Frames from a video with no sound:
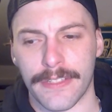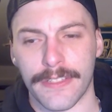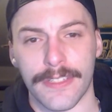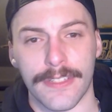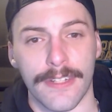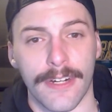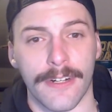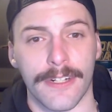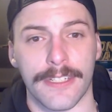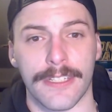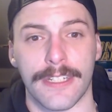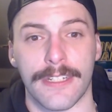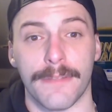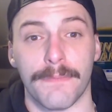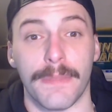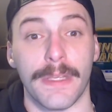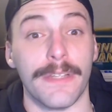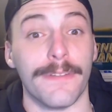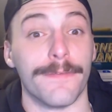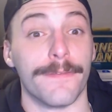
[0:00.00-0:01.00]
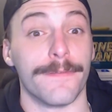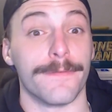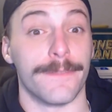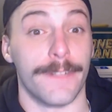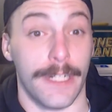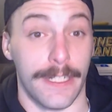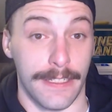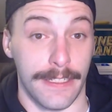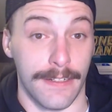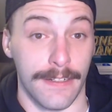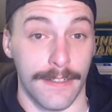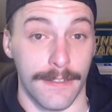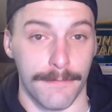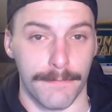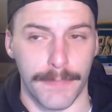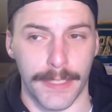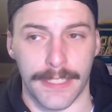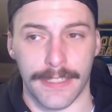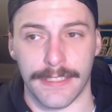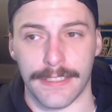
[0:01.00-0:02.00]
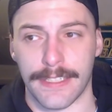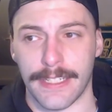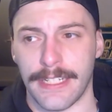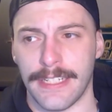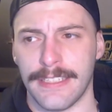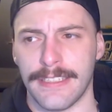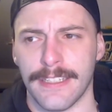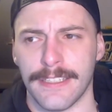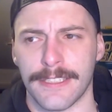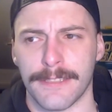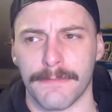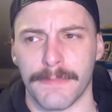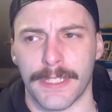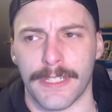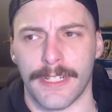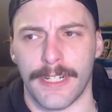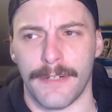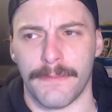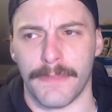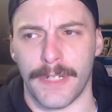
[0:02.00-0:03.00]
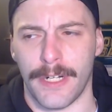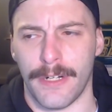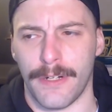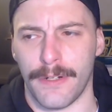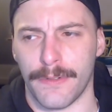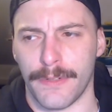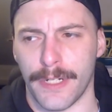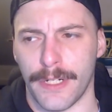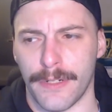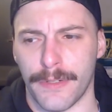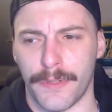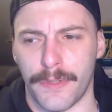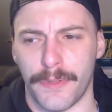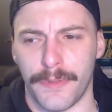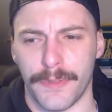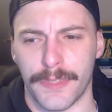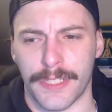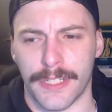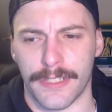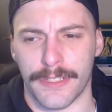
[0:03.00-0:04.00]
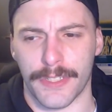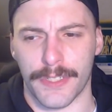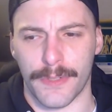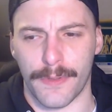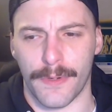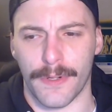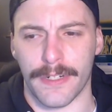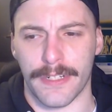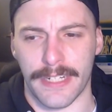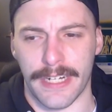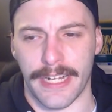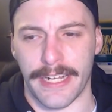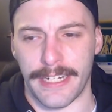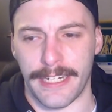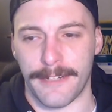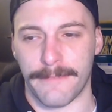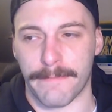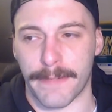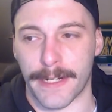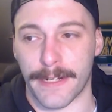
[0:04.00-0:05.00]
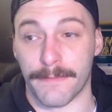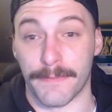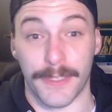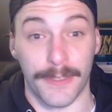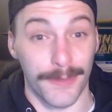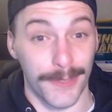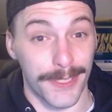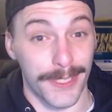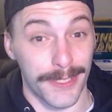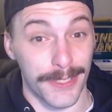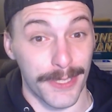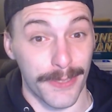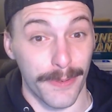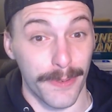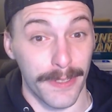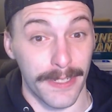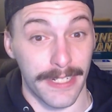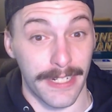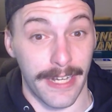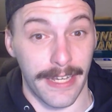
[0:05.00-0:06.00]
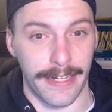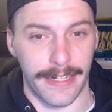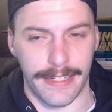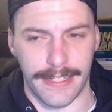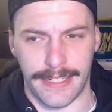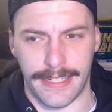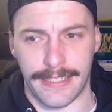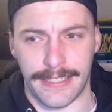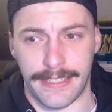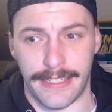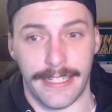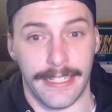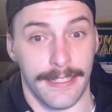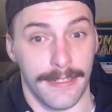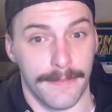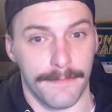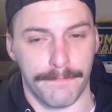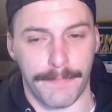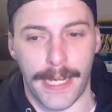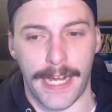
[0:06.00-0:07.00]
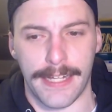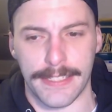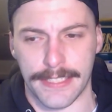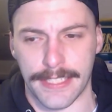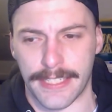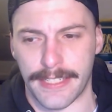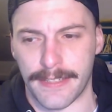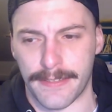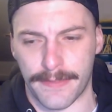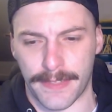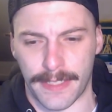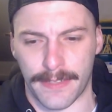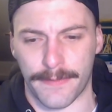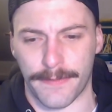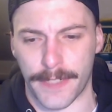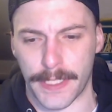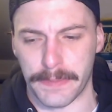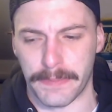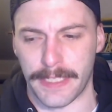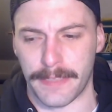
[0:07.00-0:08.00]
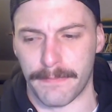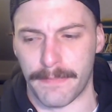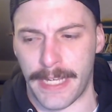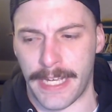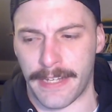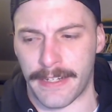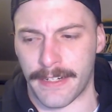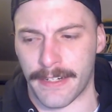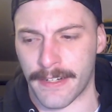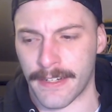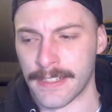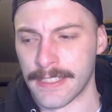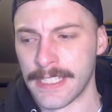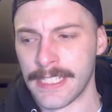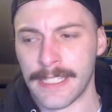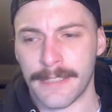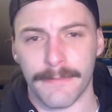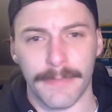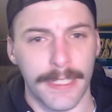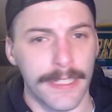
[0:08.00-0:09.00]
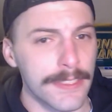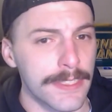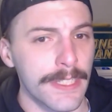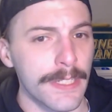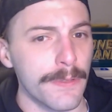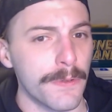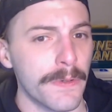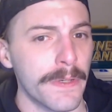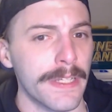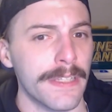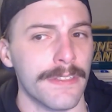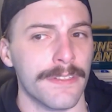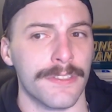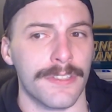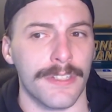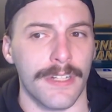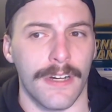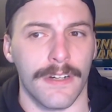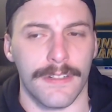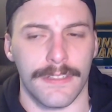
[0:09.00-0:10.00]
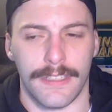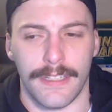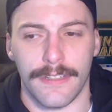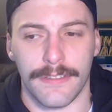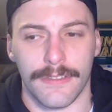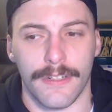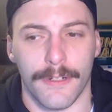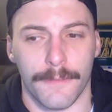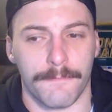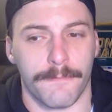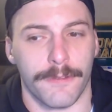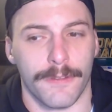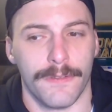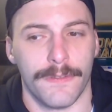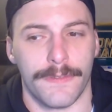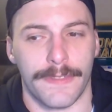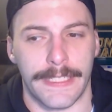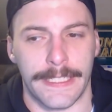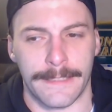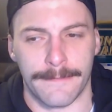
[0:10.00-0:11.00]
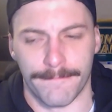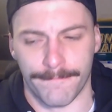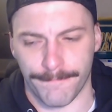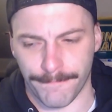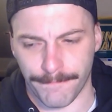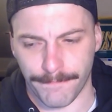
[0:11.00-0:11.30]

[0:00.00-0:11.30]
it starts to be fun. Because it doesn't become, oh no, who's going to score tonight? It becomes who's going to score tonight in a positive and affirmative manner. Because the Oilers are proving